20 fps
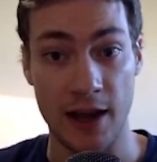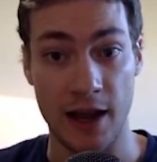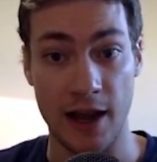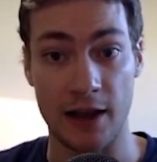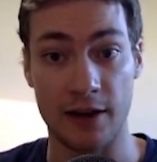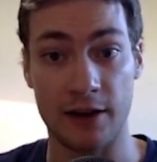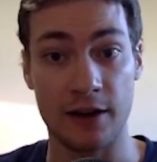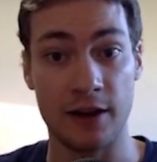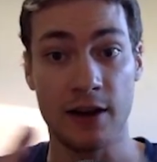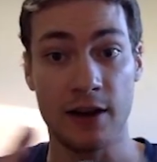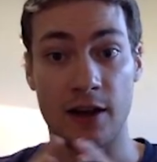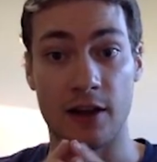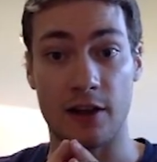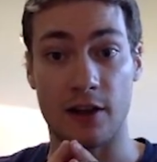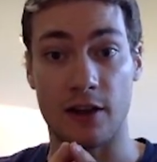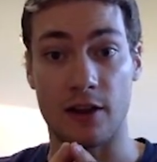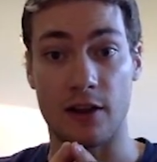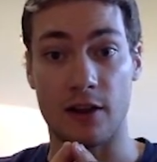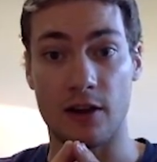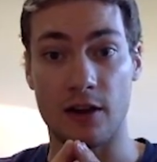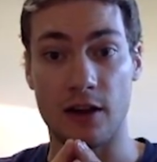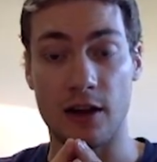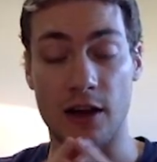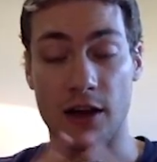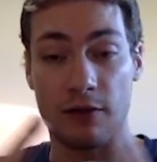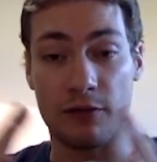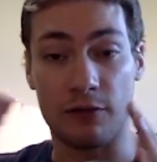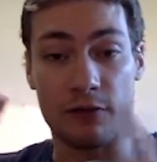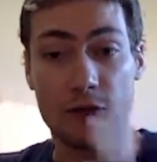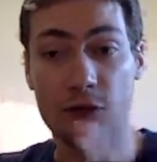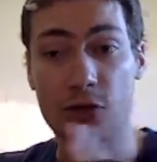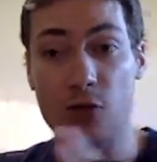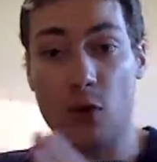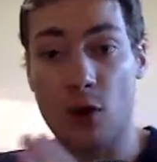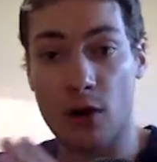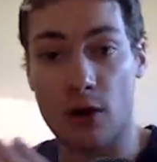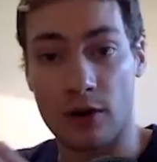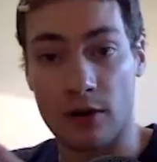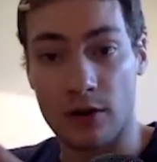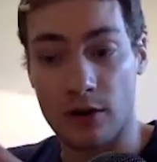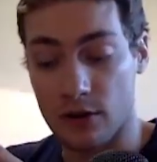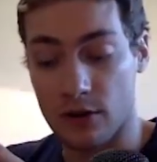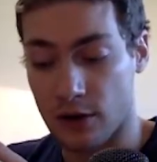And if you are